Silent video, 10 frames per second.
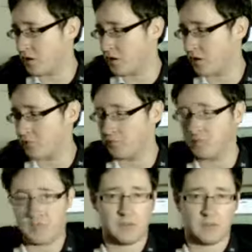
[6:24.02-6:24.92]
uh,
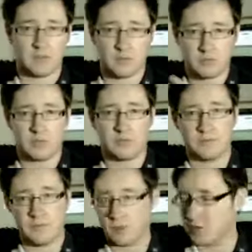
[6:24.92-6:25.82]
television
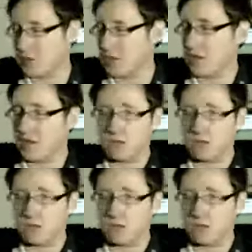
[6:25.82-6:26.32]
shows and films.